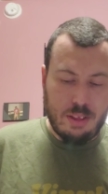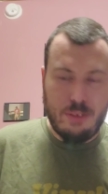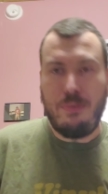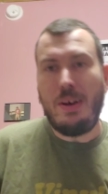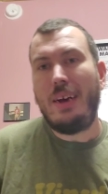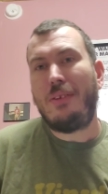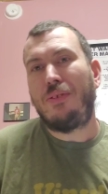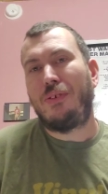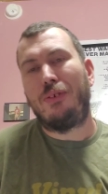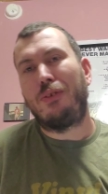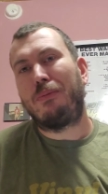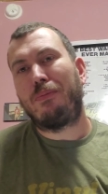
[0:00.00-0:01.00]
The final
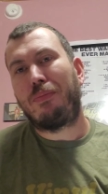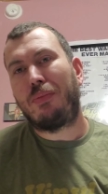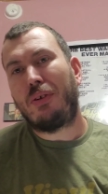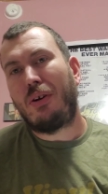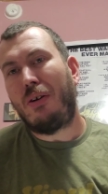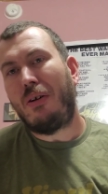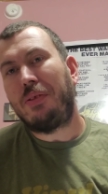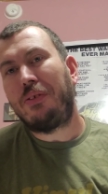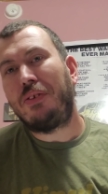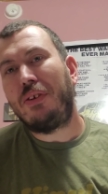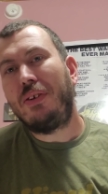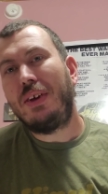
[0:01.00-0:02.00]
two are on the
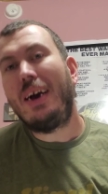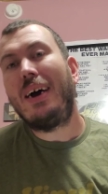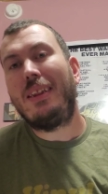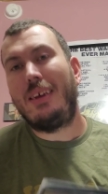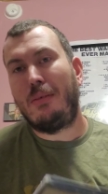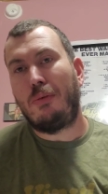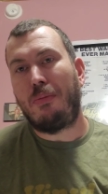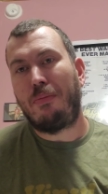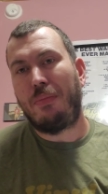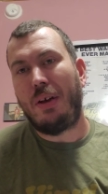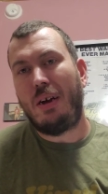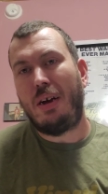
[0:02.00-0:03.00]
CTI label.
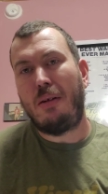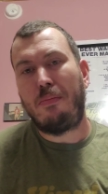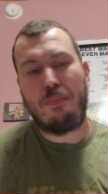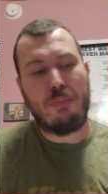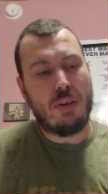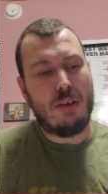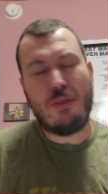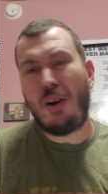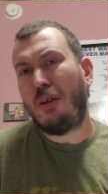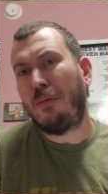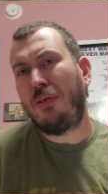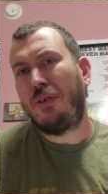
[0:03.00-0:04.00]
I've
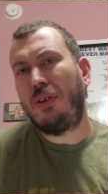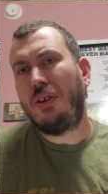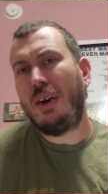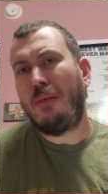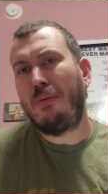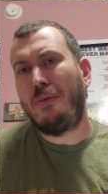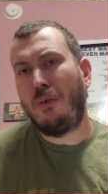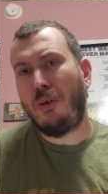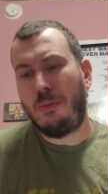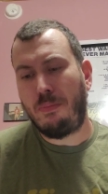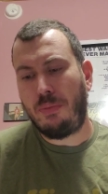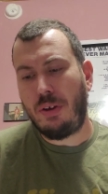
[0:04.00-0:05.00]
talked about CTI
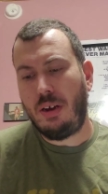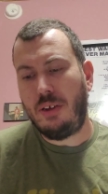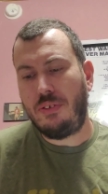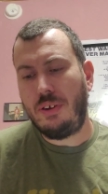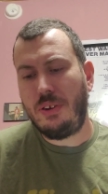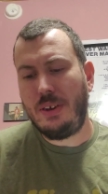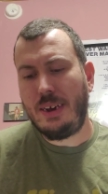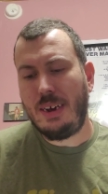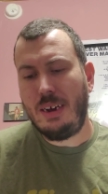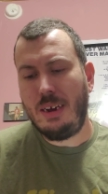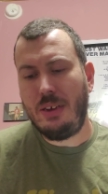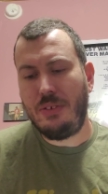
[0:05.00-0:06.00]
before.
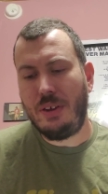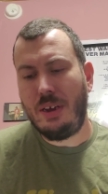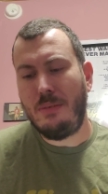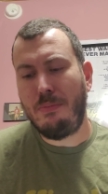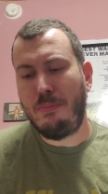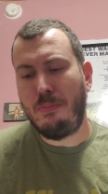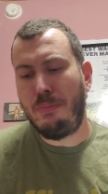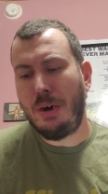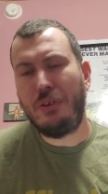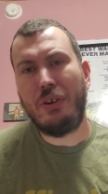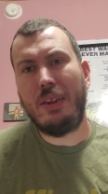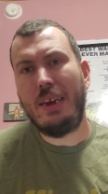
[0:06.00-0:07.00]
CTI is a
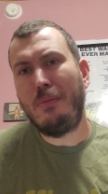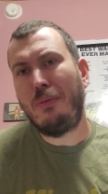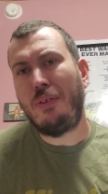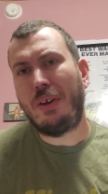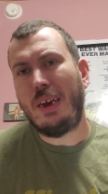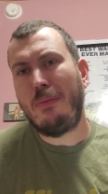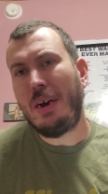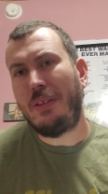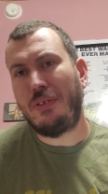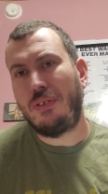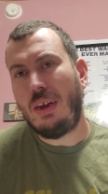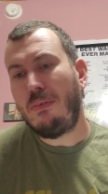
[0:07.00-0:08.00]
budget label that came out in
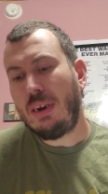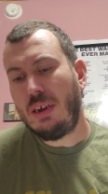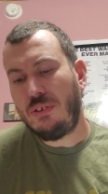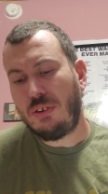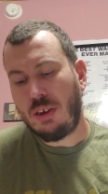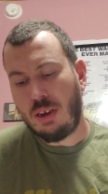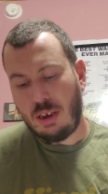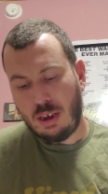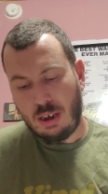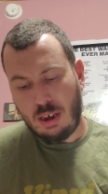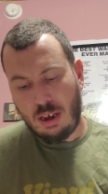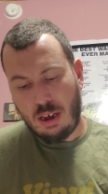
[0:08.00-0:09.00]
the 70s.
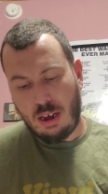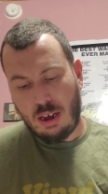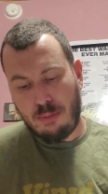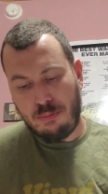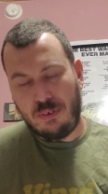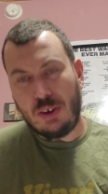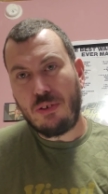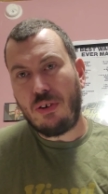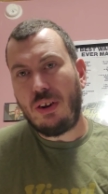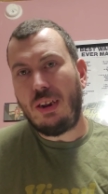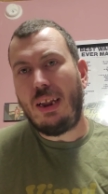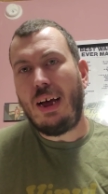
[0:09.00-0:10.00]
Featured
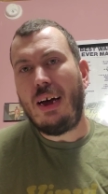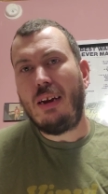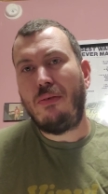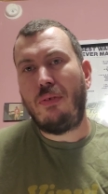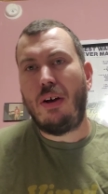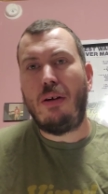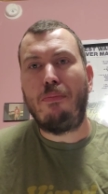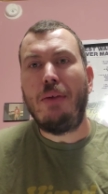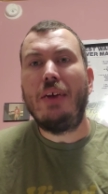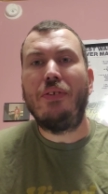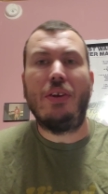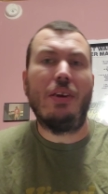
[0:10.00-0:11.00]
a lot of
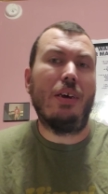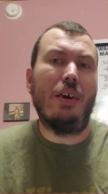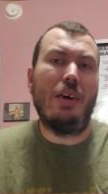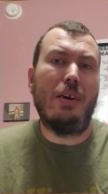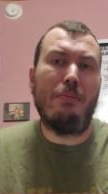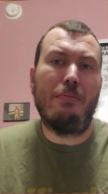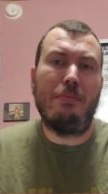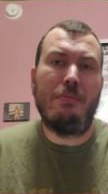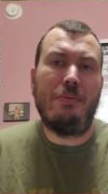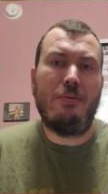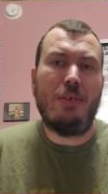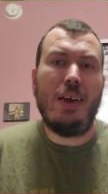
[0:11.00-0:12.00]
amazing
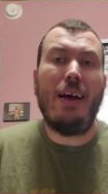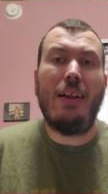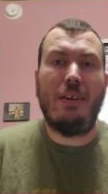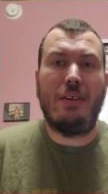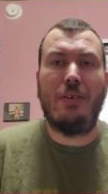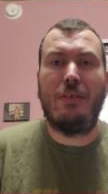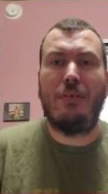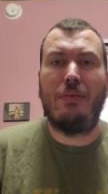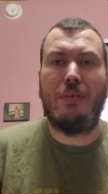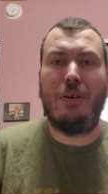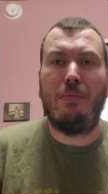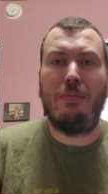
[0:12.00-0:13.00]
talent
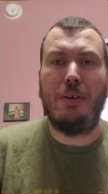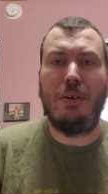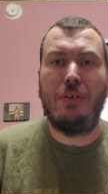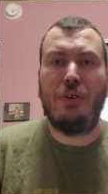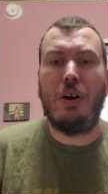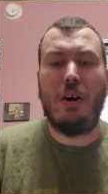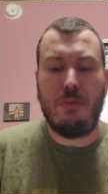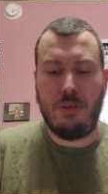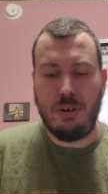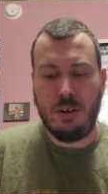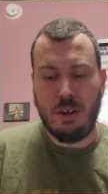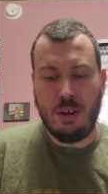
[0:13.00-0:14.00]
from the
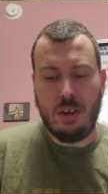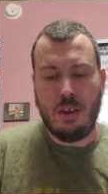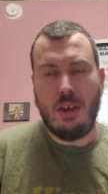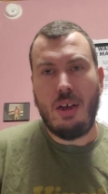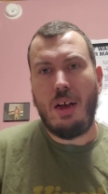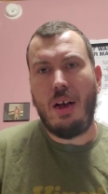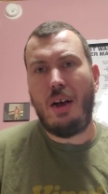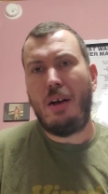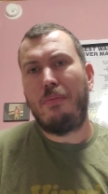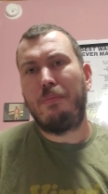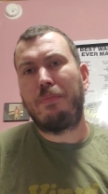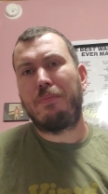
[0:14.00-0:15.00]
genre.
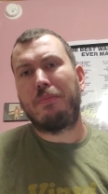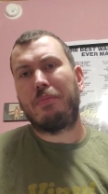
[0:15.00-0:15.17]
And